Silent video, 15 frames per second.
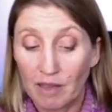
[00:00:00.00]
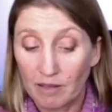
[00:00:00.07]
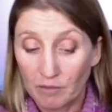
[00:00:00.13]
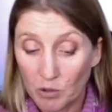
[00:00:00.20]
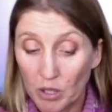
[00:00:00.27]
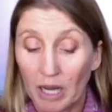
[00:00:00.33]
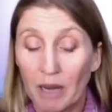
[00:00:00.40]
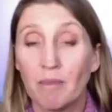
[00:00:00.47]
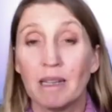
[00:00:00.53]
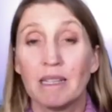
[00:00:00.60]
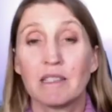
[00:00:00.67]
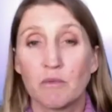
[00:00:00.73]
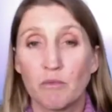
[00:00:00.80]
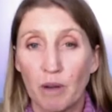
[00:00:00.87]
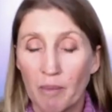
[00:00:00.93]

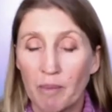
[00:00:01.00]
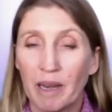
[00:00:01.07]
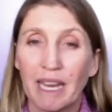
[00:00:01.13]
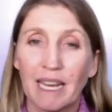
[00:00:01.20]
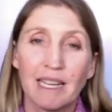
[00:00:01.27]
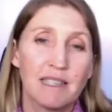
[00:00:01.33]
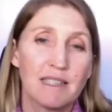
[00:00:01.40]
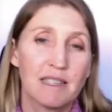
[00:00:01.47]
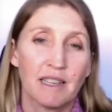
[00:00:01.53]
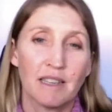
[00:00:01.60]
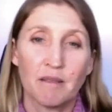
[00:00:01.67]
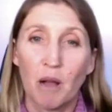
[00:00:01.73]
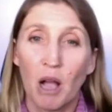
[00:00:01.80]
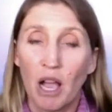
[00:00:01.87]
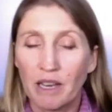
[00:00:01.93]
treatments, remedies, and
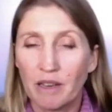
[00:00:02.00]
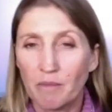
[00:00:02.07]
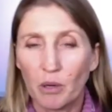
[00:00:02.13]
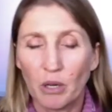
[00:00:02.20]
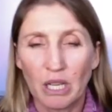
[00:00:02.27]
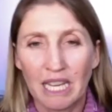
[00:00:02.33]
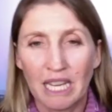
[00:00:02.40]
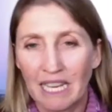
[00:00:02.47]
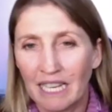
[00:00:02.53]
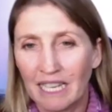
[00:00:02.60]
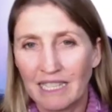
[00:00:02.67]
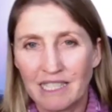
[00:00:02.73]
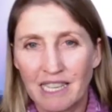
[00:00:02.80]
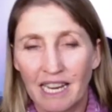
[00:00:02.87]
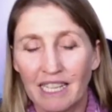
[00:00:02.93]
mind-body
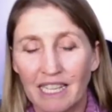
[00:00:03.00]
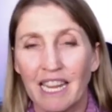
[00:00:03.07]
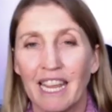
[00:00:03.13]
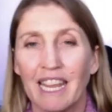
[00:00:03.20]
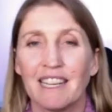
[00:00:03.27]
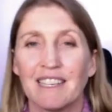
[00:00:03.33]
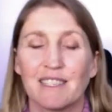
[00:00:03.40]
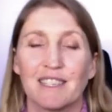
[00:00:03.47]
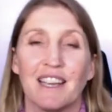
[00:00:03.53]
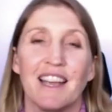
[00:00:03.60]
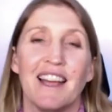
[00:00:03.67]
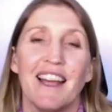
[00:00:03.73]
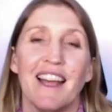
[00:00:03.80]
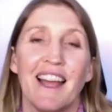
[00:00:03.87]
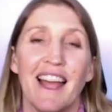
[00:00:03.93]
healing techniques.
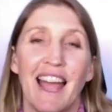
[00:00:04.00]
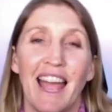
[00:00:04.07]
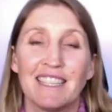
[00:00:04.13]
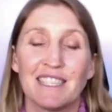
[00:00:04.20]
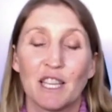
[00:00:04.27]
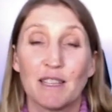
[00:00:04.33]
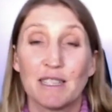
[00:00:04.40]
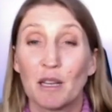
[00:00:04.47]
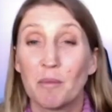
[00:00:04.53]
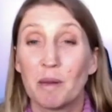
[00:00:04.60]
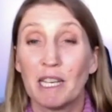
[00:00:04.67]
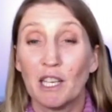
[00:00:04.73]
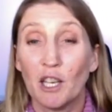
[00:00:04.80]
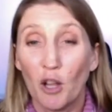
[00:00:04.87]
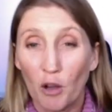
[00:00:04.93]
And so there's going to be
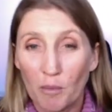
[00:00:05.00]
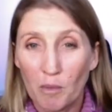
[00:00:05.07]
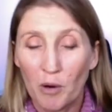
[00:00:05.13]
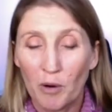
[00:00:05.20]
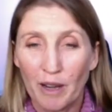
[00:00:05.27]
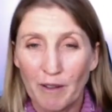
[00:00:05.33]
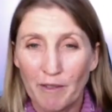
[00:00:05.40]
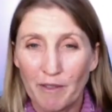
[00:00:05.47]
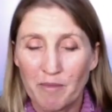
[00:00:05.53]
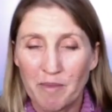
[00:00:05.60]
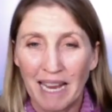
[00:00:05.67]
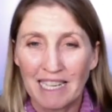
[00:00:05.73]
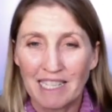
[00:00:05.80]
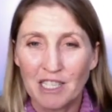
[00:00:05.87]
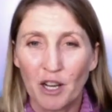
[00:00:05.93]
a lot more
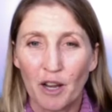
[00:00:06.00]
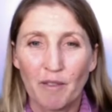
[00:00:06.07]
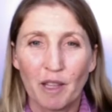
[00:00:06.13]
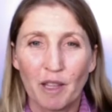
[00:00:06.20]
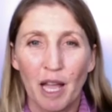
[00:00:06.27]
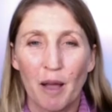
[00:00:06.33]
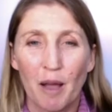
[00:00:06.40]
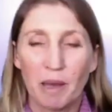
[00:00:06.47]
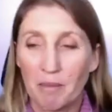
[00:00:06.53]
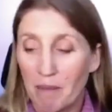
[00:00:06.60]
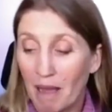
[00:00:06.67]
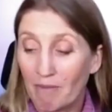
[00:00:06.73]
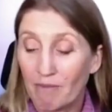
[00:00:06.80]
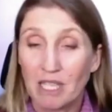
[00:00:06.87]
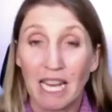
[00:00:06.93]
information over the coming
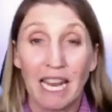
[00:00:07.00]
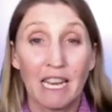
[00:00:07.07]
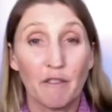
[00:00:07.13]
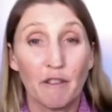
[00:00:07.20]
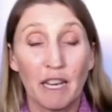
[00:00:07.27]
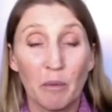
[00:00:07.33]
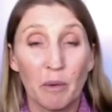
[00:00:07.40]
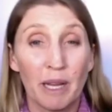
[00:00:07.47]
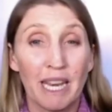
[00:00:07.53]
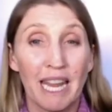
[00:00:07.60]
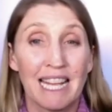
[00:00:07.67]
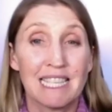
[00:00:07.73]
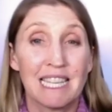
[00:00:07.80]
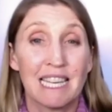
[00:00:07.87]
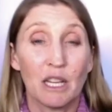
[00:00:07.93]
months. And if anyone
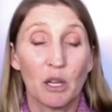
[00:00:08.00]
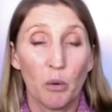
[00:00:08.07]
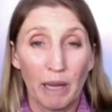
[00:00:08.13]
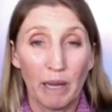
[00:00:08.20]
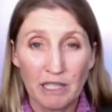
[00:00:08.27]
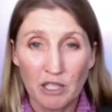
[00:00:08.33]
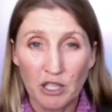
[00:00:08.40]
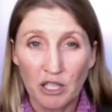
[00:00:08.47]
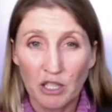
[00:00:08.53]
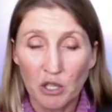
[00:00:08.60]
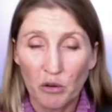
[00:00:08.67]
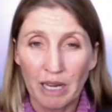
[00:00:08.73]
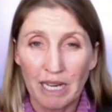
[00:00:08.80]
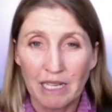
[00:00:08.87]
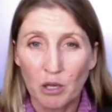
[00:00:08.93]
has any questions or
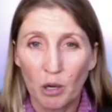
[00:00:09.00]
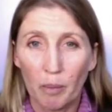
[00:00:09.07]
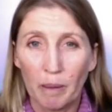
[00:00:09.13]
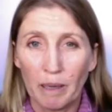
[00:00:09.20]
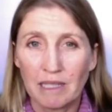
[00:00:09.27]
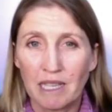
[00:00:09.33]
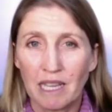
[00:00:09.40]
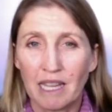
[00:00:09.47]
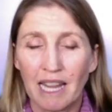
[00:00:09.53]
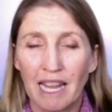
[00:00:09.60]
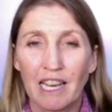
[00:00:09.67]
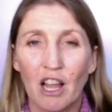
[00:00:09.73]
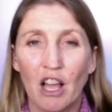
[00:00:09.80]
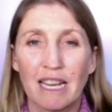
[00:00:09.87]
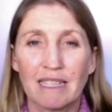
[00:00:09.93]
any topics that they'd
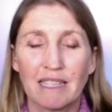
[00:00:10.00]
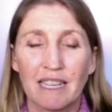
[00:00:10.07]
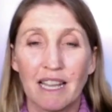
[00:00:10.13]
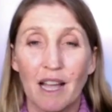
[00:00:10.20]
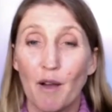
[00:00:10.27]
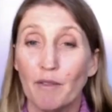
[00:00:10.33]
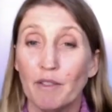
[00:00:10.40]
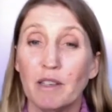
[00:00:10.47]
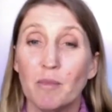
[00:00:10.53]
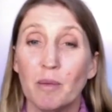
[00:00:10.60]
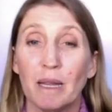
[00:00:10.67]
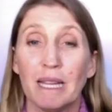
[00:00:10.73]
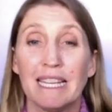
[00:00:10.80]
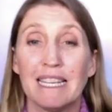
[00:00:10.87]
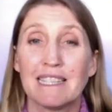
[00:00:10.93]
like covered,
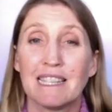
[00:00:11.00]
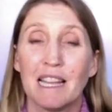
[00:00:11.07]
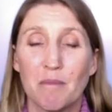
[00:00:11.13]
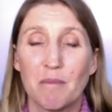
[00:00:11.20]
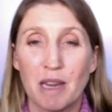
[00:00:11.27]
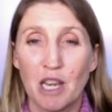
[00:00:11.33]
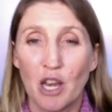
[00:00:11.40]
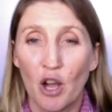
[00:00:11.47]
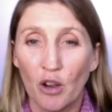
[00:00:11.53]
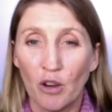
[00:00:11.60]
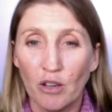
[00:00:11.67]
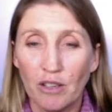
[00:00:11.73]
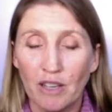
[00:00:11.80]
please let me know,